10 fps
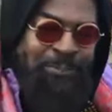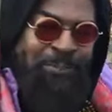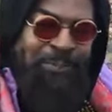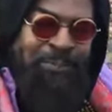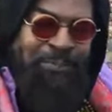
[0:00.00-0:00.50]

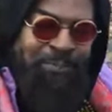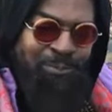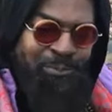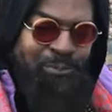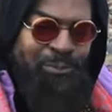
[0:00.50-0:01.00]

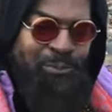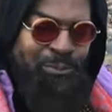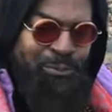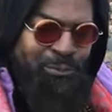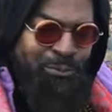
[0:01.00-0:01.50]

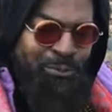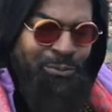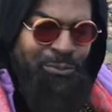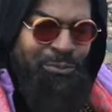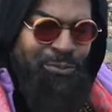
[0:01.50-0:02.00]

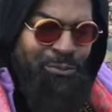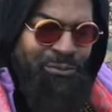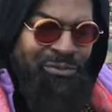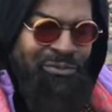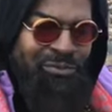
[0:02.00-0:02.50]

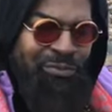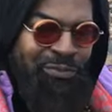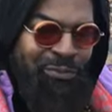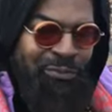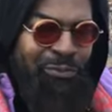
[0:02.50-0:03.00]

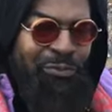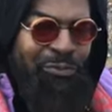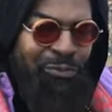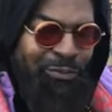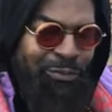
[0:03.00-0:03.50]

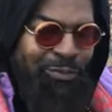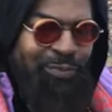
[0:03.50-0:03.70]
No one is speaking in this clip.